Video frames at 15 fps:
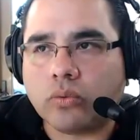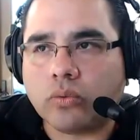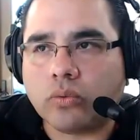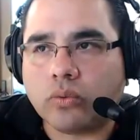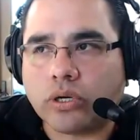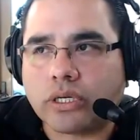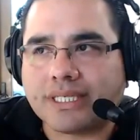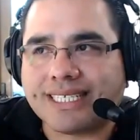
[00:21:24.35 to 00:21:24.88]

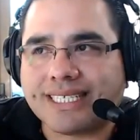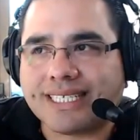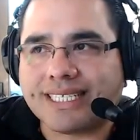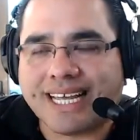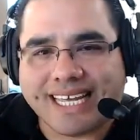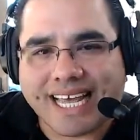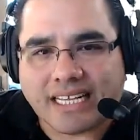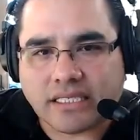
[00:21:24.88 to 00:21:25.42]
works
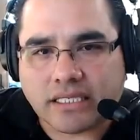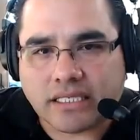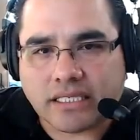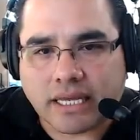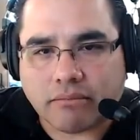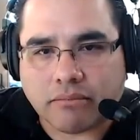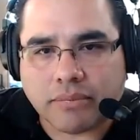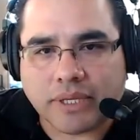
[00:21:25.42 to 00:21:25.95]
against
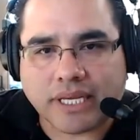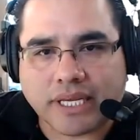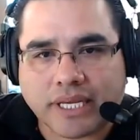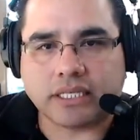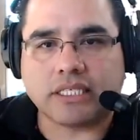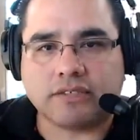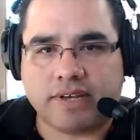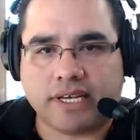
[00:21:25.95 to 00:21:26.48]
them,
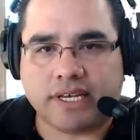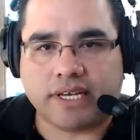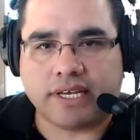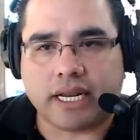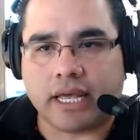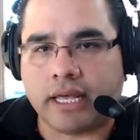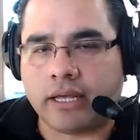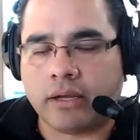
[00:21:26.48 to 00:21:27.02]
because let's face it,